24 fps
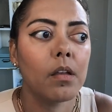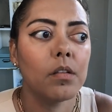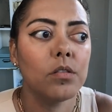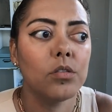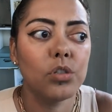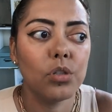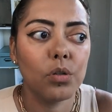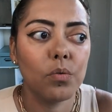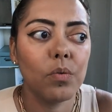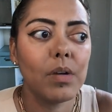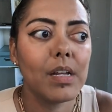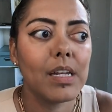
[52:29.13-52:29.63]

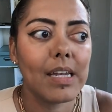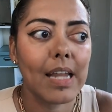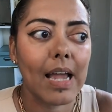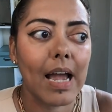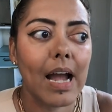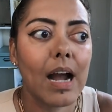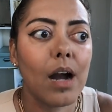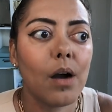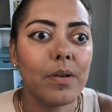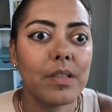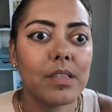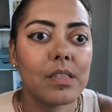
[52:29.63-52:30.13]
do it
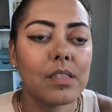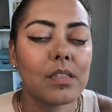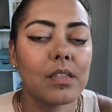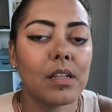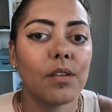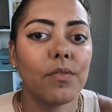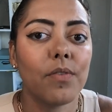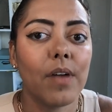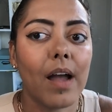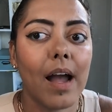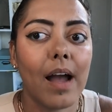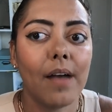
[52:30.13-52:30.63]
now instead
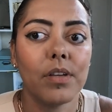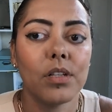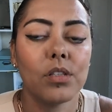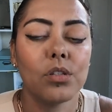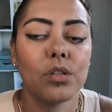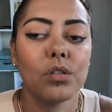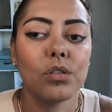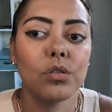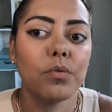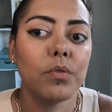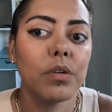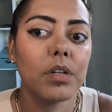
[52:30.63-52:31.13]
of having to
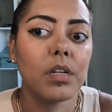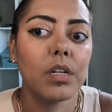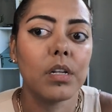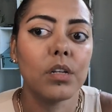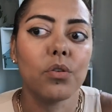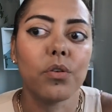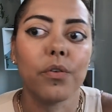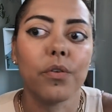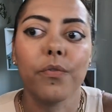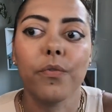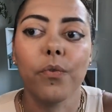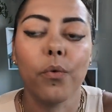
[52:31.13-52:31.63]
do it in
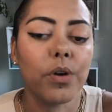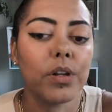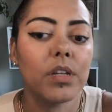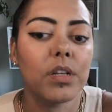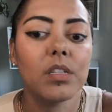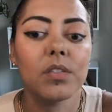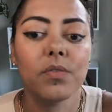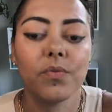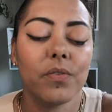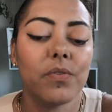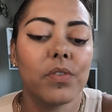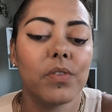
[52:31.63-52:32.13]
your
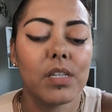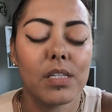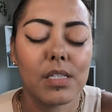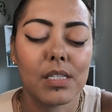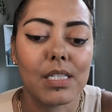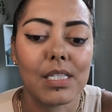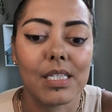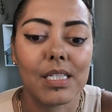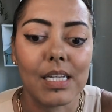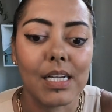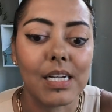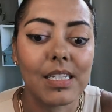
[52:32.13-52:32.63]
40s, 50s,
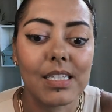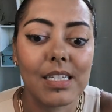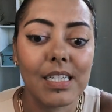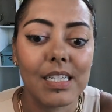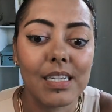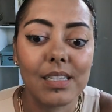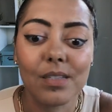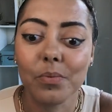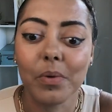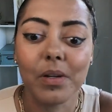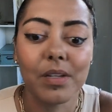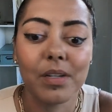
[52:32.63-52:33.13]
and
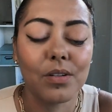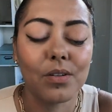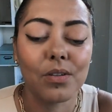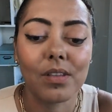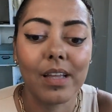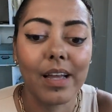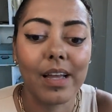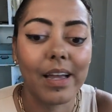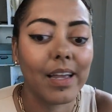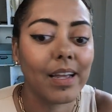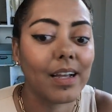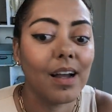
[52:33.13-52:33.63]
60s when you're
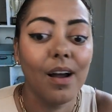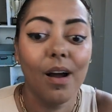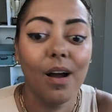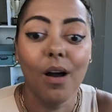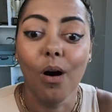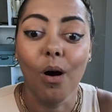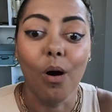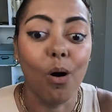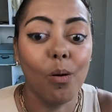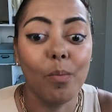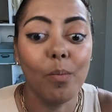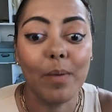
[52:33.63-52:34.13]
like,
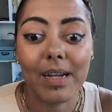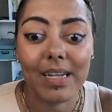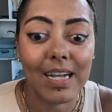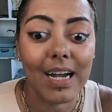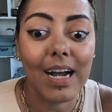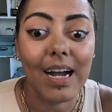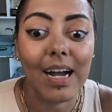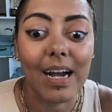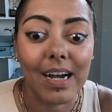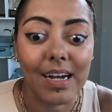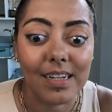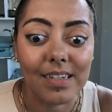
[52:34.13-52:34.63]
oh my
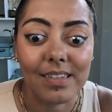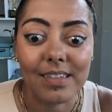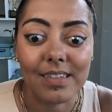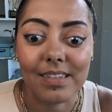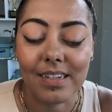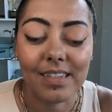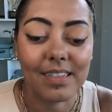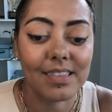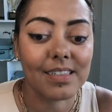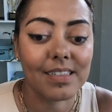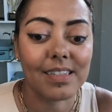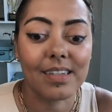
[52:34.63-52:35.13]
God,
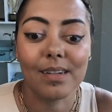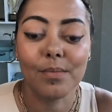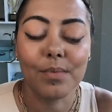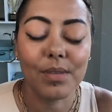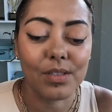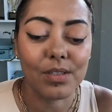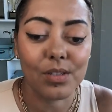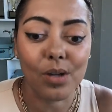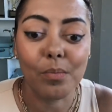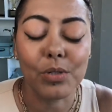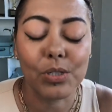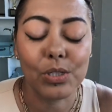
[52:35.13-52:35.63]
it's gonna be,
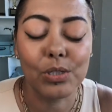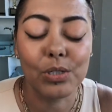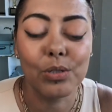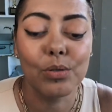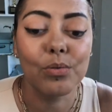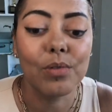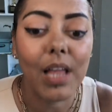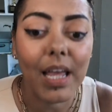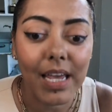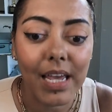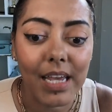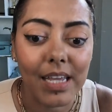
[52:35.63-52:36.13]
it's almost too
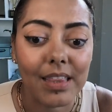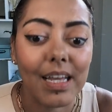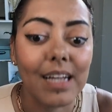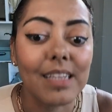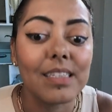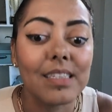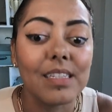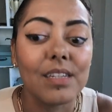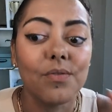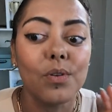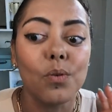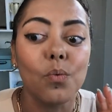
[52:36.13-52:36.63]
late.
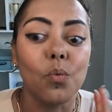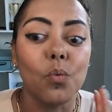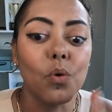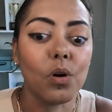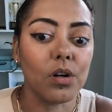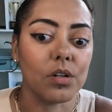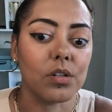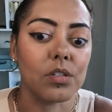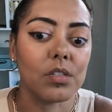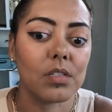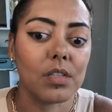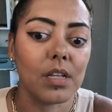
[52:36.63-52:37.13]
That's even
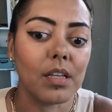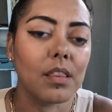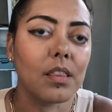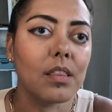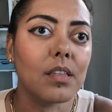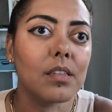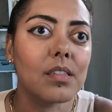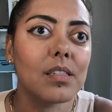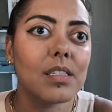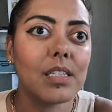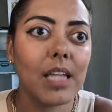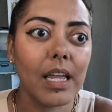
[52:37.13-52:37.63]
worse. Like the
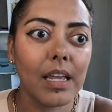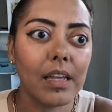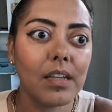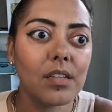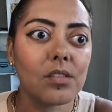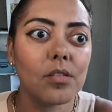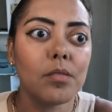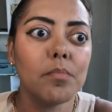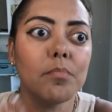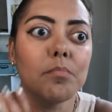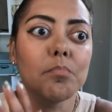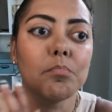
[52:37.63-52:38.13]
stakes
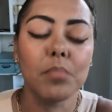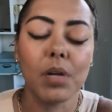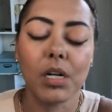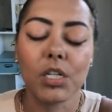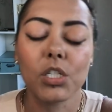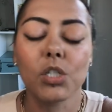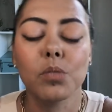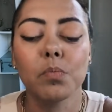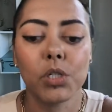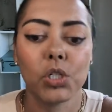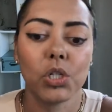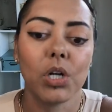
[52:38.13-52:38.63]
are
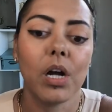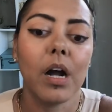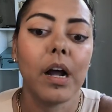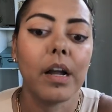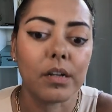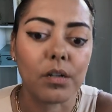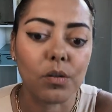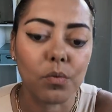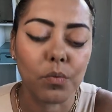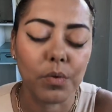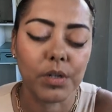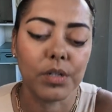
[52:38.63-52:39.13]
much, much
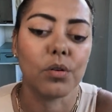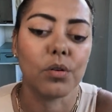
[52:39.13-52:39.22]
higher when